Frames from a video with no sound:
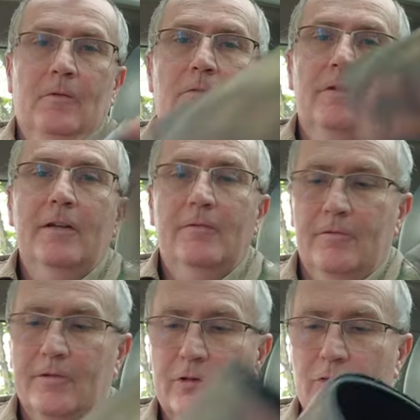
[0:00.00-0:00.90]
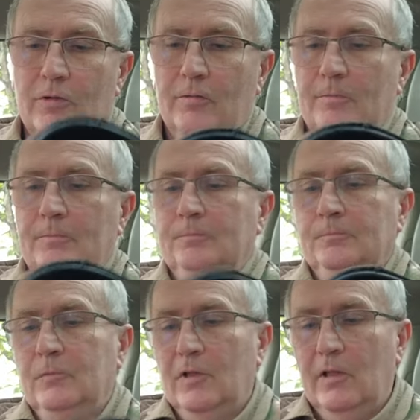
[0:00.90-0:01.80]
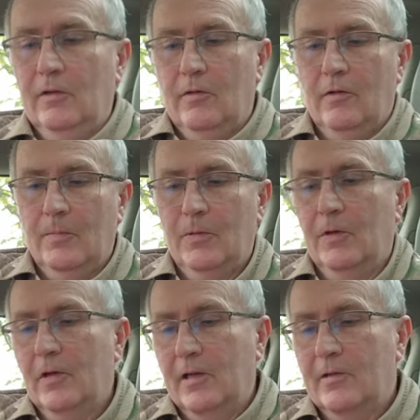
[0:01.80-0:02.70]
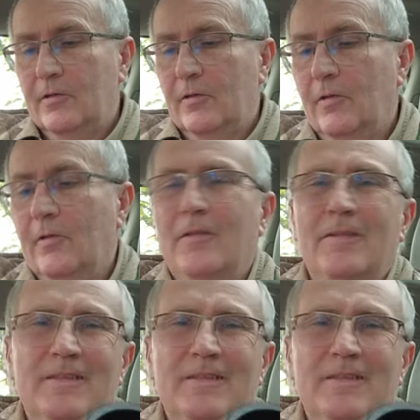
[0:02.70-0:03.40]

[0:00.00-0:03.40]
ready for action, he's got to put the lens hood on.